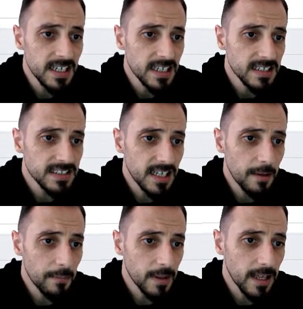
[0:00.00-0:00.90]
some
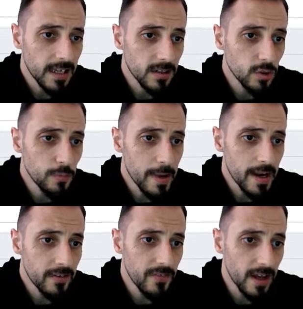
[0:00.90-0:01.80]
like numeric
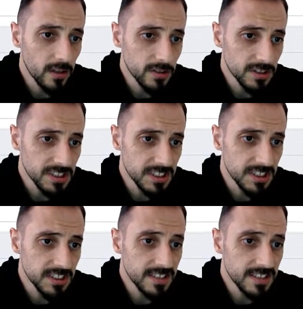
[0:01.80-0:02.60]
values here